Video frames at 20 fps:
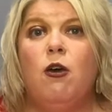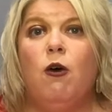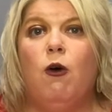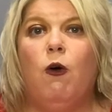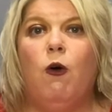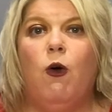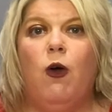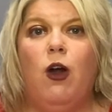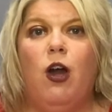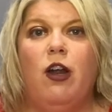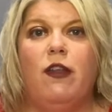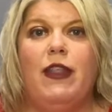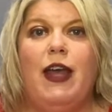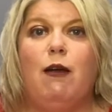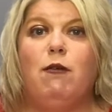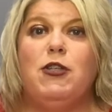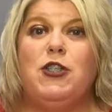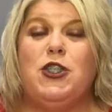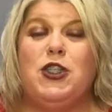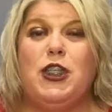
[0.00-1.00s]
or that
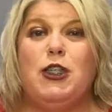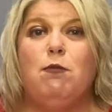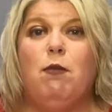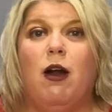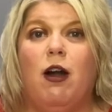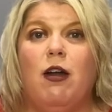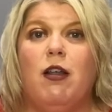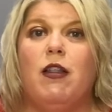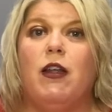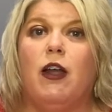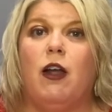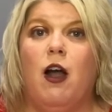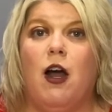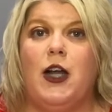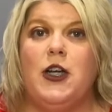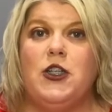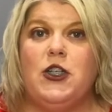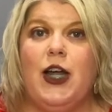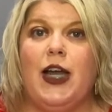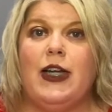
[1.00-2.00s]
was just part of the
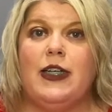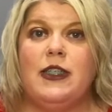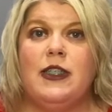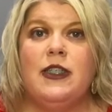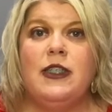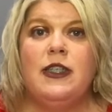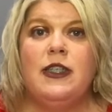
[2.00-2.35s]
contract.